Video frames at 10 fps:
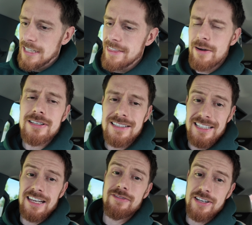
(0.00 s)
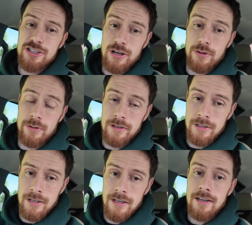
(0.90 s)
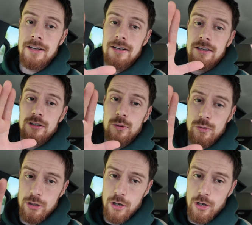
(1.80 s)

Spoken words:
There is a TV show called